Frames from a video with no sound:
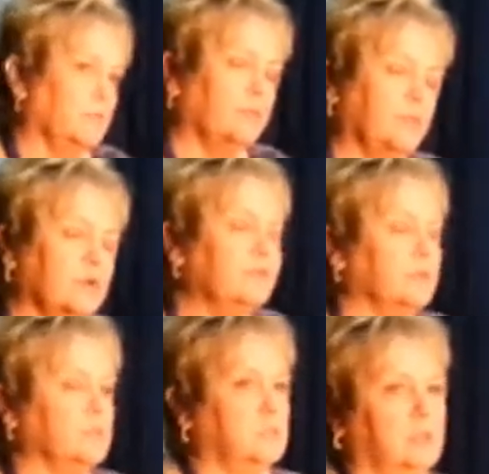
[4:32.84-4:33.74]
and
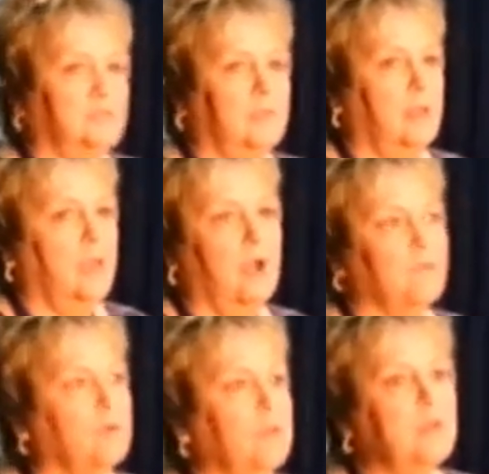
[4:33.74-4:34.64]
privileged to even
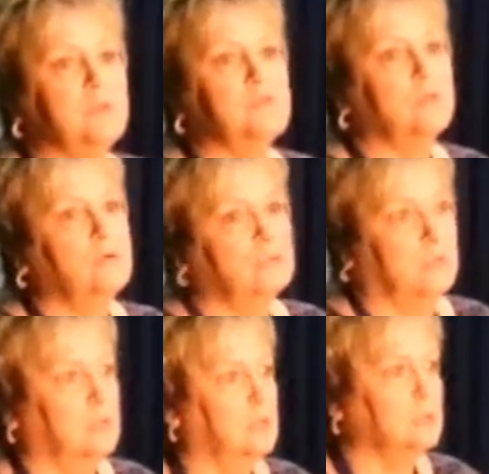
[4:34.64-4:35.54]
have our name
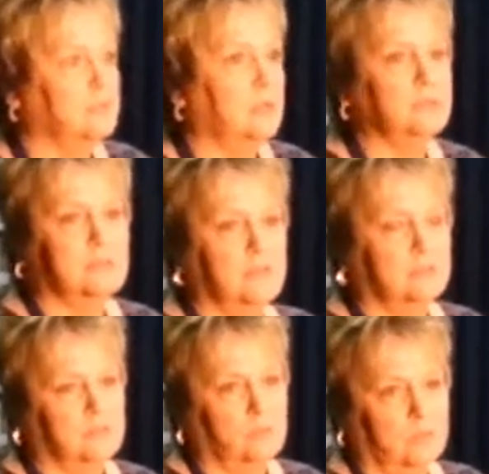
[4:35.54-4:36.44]
associated in the same
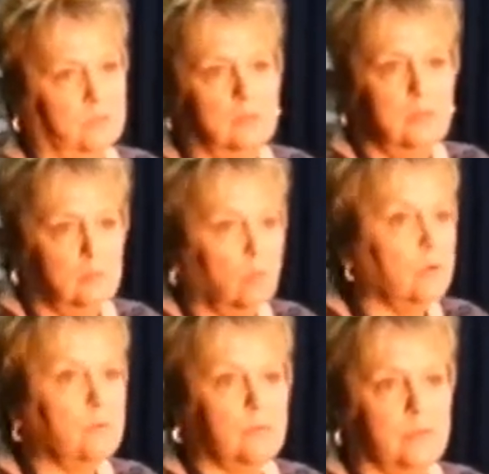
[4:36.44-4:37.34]
sentence with
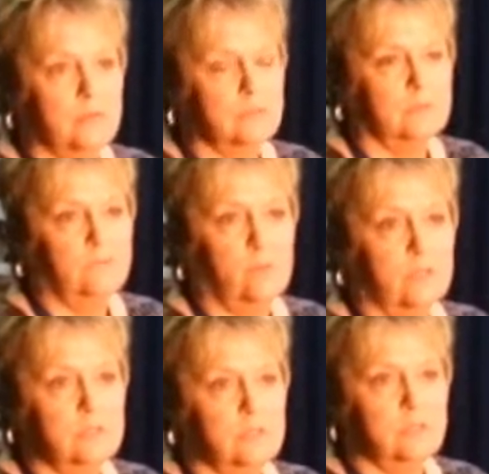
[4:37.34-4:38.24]
Warner Brothers and
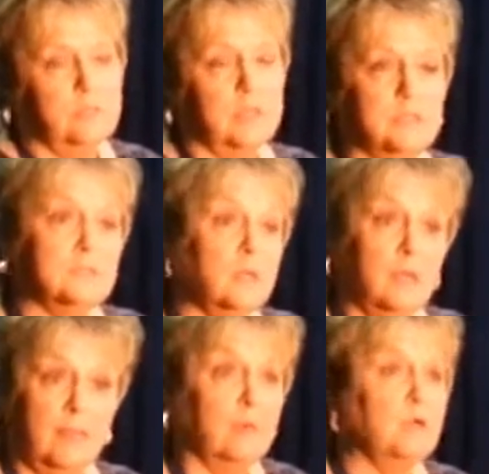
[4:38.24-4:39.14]
42, because
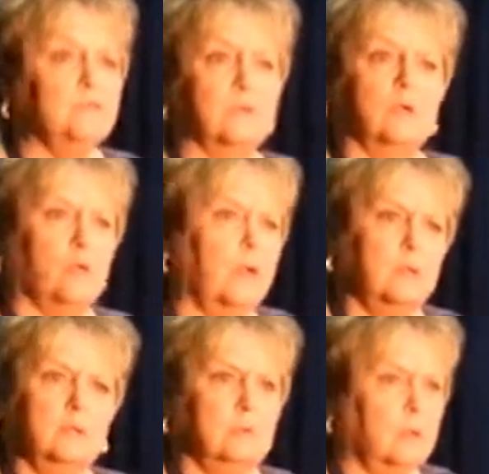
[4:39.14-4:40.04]
that movie's a great,